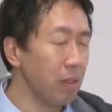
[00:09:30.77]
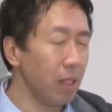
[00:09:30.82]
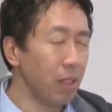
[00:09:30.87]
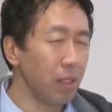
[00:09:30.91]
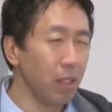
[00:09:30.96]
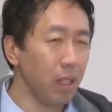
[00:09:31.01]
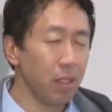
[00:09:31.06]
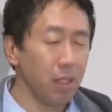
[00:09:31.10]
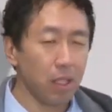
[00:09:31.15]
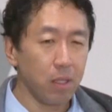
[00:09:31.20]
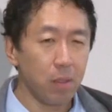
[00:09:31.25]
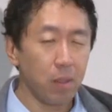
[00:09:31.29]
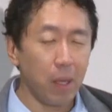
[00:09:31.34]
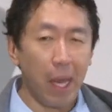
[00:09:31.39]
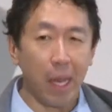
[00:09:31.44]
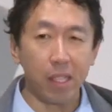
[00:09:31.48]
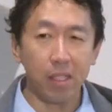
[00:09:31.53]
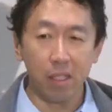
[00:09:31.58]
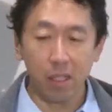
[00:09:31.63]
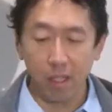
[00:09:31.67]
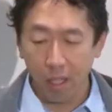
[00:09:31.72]
unless you
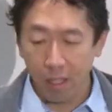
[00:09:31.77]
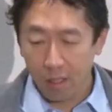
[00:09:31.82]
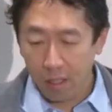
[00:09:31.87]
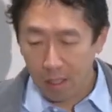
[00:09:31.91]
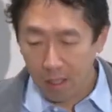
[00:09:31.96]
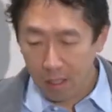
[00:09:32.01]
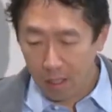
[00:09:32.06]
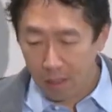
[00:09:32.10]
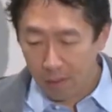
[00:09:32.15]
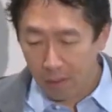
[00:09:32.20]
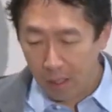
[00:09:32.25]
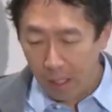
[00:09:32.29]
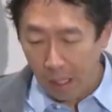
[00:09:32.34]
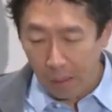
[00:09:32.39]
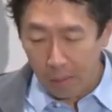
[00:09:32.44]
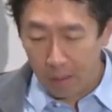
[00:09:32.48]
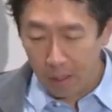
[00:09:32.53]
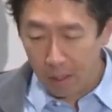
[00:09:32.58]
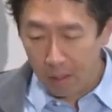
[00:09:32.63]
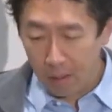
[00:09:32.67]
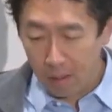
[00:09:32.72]
analyze these different
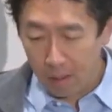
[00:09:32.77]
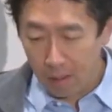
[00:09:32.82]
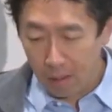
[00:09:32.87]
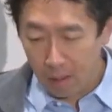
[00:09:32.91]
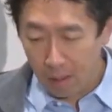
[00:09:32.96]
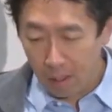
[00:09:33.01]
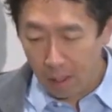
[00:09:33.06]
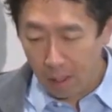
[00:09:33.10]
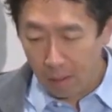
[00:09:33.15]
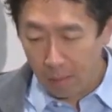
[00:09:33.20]
options,